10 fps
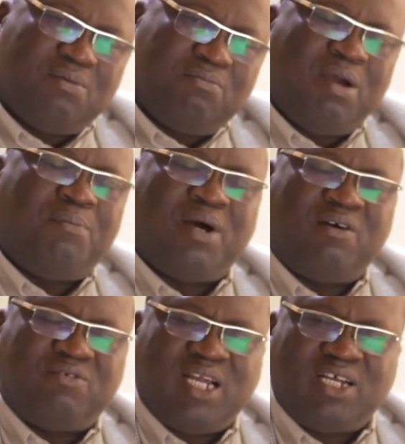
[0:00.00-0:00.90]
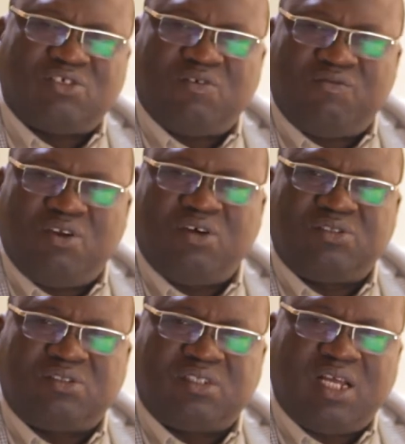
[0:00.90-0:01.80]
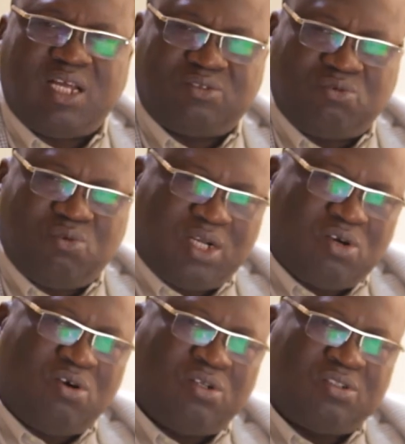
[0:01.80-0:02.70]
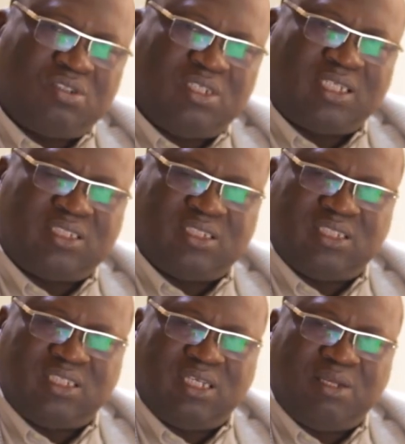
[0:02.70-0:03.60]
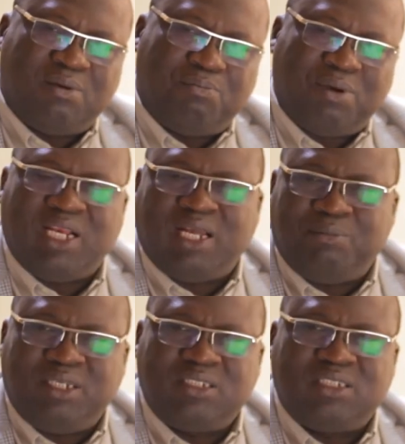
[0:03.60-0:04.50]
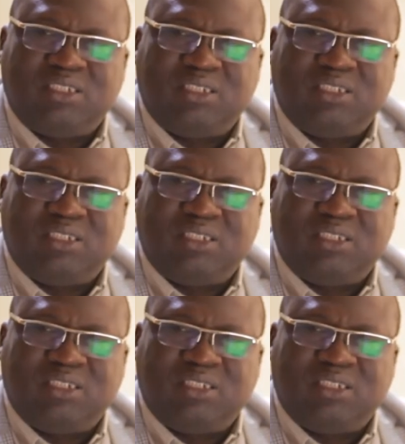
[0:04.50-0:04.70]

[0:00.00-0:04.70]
member of the House of Lords, as we were called, that is the parliament.